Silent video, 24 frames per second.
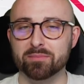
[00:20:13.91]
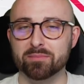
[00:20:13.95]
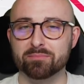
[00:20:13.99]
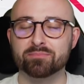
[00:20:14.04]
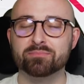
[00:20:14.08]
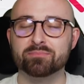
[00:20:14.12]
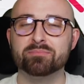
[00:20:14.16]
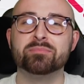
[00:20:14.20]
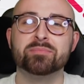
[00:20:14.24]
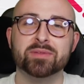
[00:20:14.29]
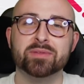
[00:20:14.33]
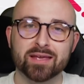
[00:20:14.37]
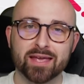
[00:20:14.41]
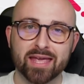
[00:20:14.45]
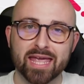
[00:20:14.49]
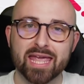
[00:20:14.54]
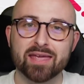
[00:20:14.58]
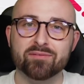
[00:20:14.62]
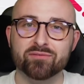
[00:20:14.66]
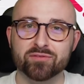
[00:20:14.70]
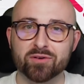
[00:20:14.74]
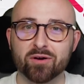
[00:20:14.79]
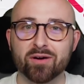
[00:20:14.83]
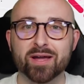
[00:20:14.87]
But
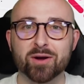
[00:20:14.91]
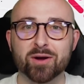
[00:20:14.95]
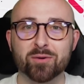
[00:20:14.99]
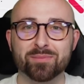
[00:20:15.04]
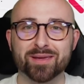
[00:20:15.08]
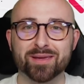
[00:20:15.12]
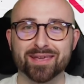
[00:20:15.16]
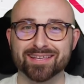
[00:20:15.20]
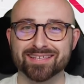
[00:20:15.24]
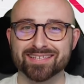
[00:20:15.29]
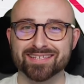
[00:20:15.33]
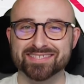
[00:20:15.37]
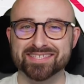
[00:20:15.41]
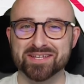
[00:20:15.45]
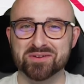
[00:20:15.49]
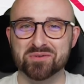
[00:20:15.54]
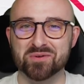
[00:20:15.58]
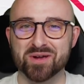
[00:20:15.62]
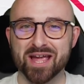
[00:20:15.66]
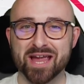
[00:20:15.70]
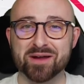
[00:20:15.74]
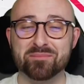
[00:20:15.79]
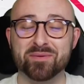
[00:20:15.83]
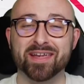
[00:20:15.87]
if not, it will be a
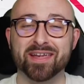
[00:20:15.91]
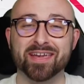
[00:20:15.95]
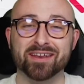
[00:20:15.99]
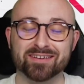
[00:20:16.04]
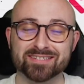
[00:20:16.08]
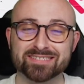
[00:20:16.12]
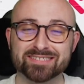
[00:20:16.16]
single game week.